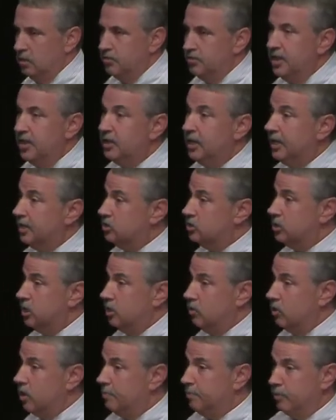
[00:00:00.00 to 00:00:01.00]
Think like a
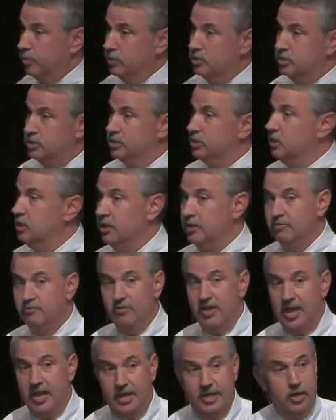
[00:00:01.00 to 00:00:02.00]
starter-upper in Silicon
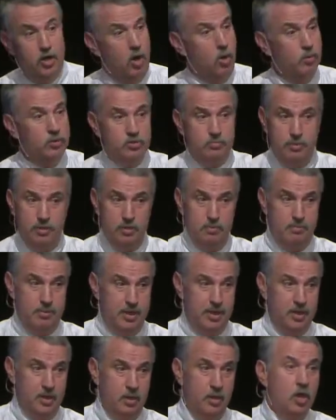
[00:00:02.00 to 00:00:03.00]
Valley and always be in
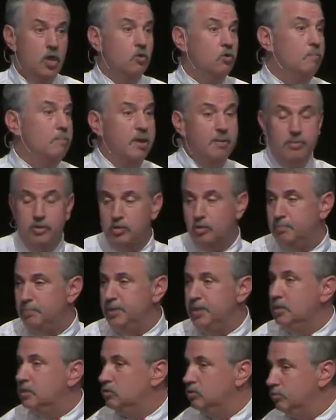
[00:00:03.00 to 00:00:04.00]
beta. Remember that
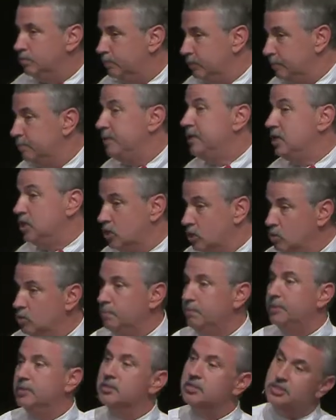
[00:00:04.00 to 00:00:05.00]
PQ
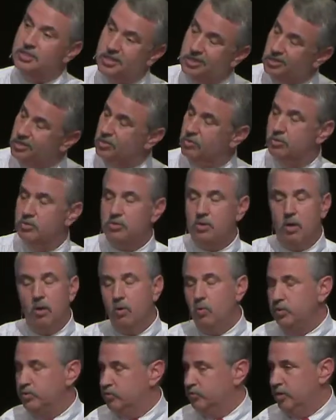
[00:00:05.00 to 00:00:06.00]
plus CQ is
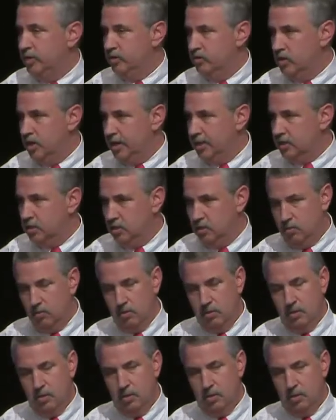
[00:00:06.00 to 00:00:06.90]
always greater than IQ.